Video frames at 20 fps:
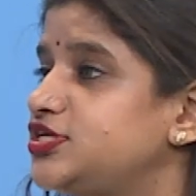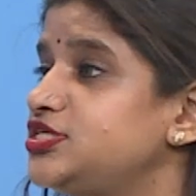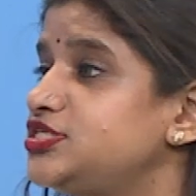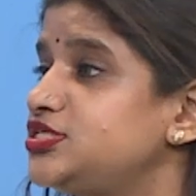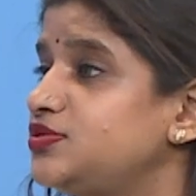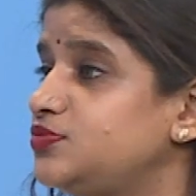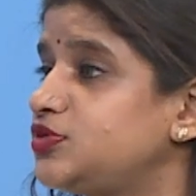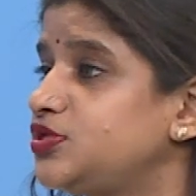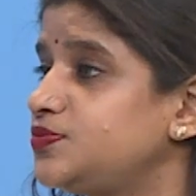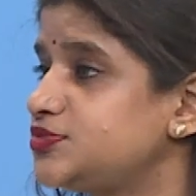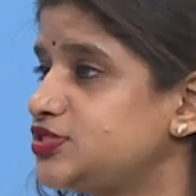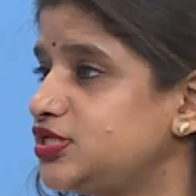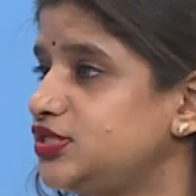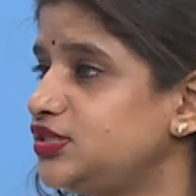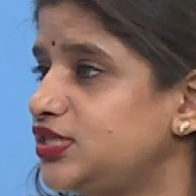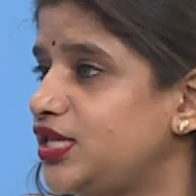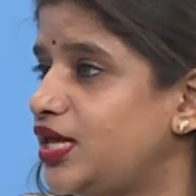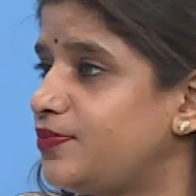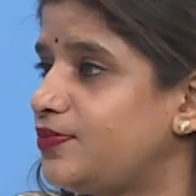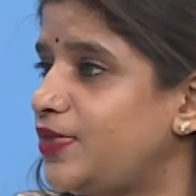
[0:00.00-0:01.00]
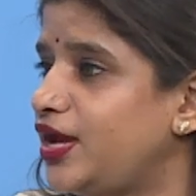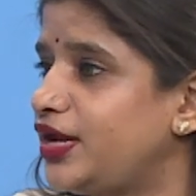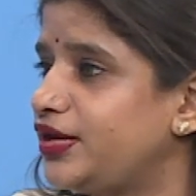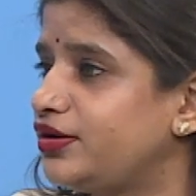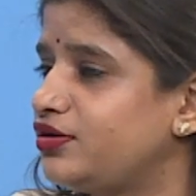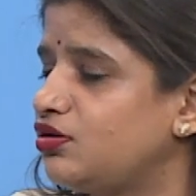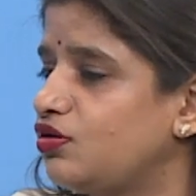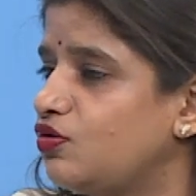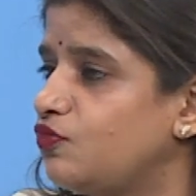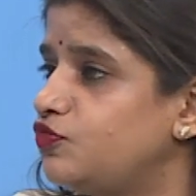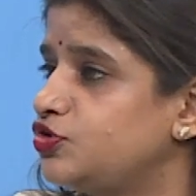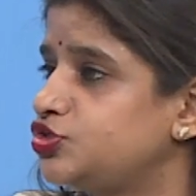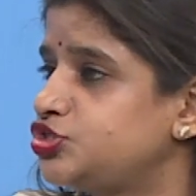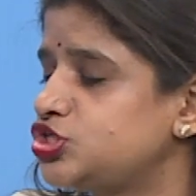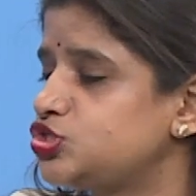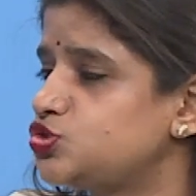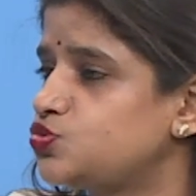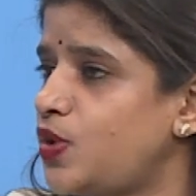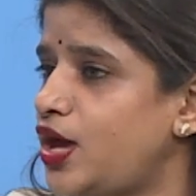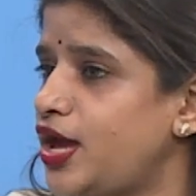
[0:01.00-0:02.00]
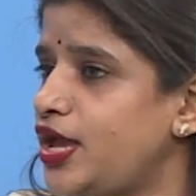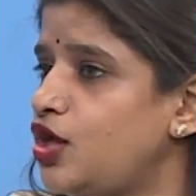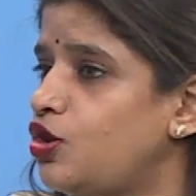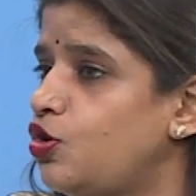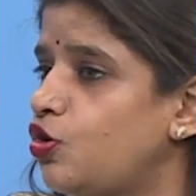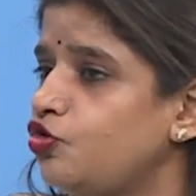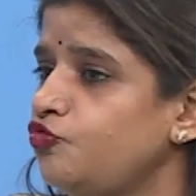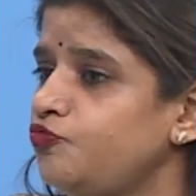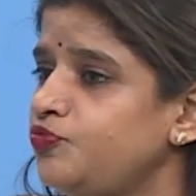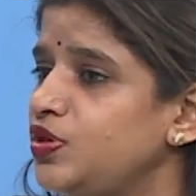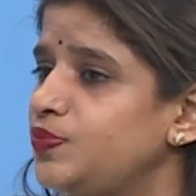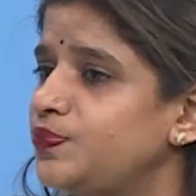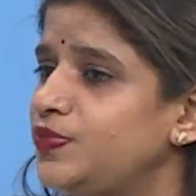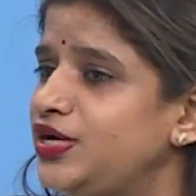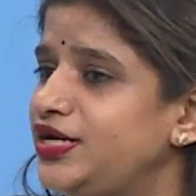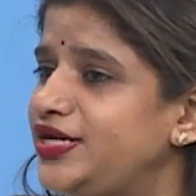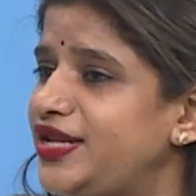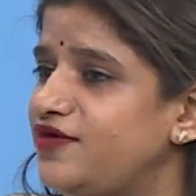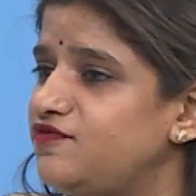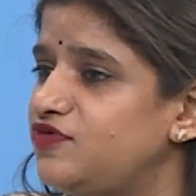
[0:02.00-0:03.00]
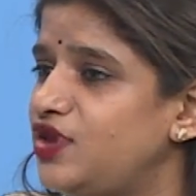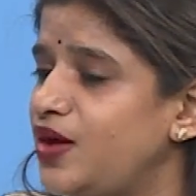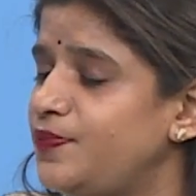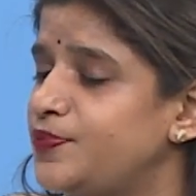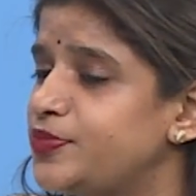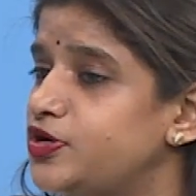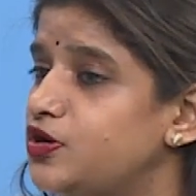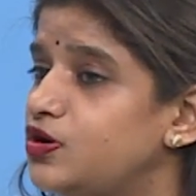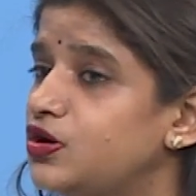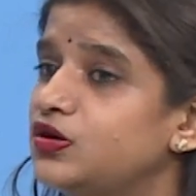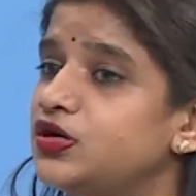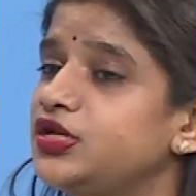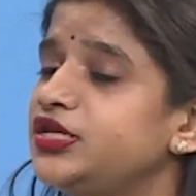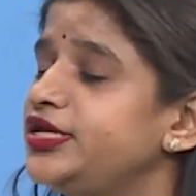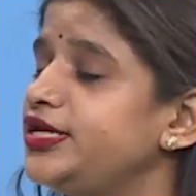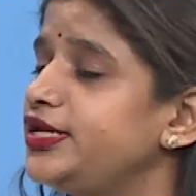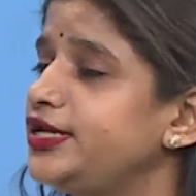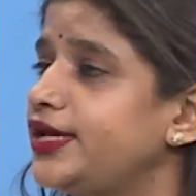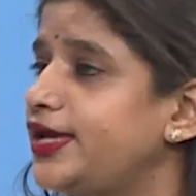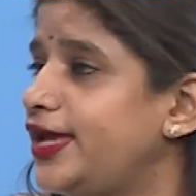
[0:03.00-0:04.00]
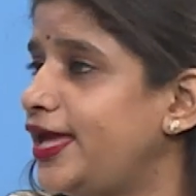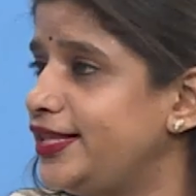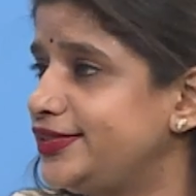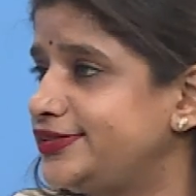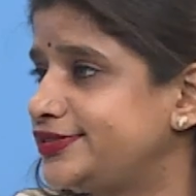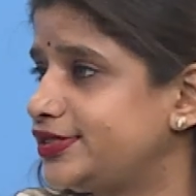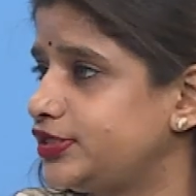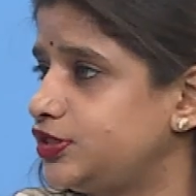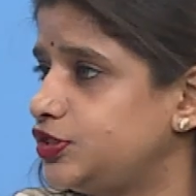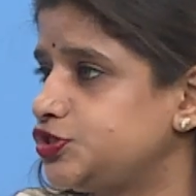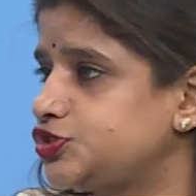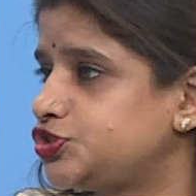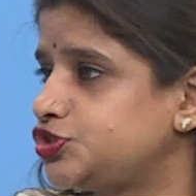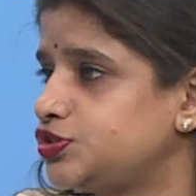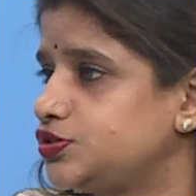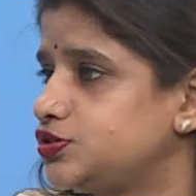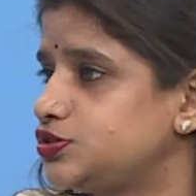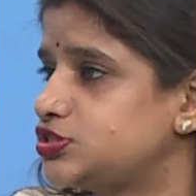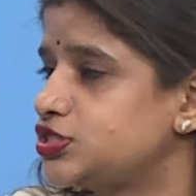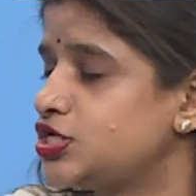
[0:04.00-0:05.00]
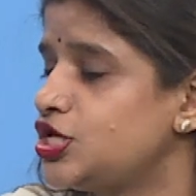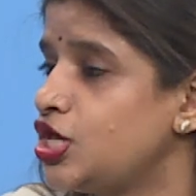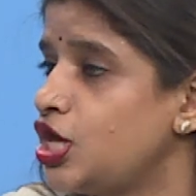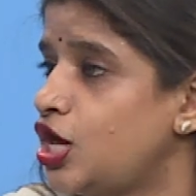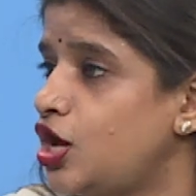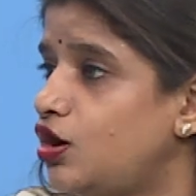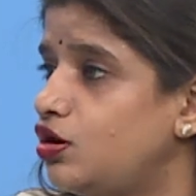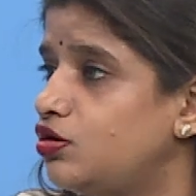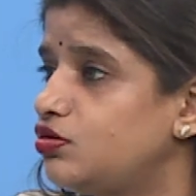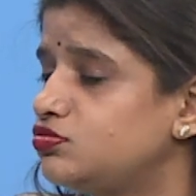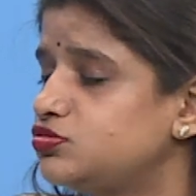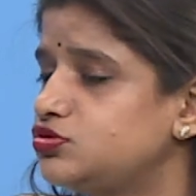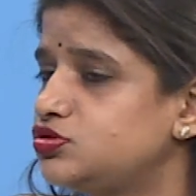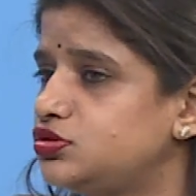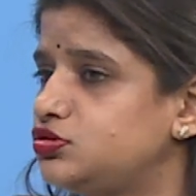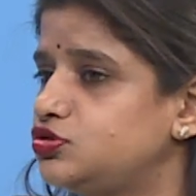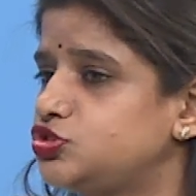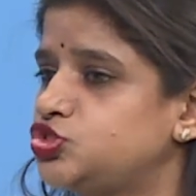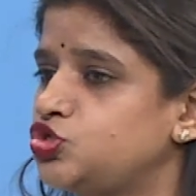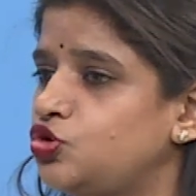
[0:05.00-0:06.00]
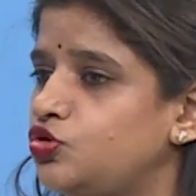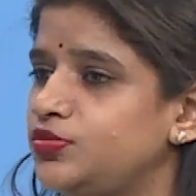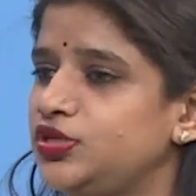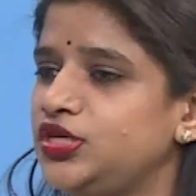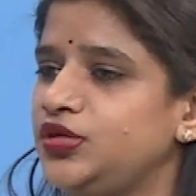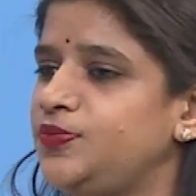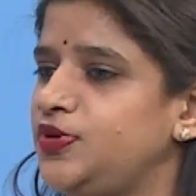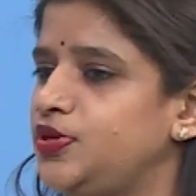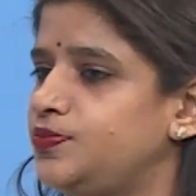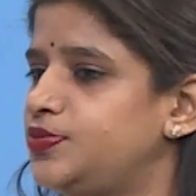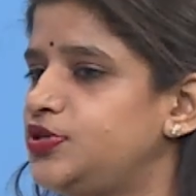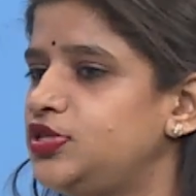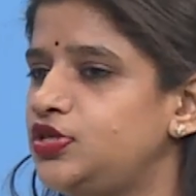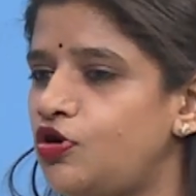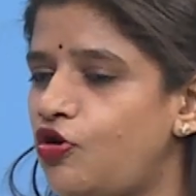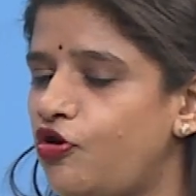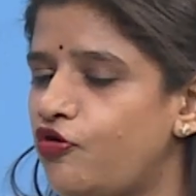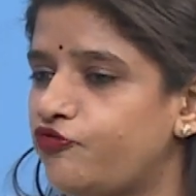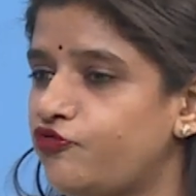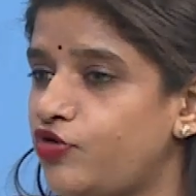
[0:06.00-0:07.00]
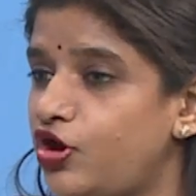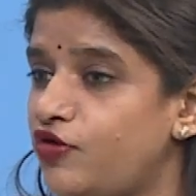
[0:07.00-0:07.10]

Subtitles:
symptoms in them, and which is why a lot of people develop early health conditions. So many people of a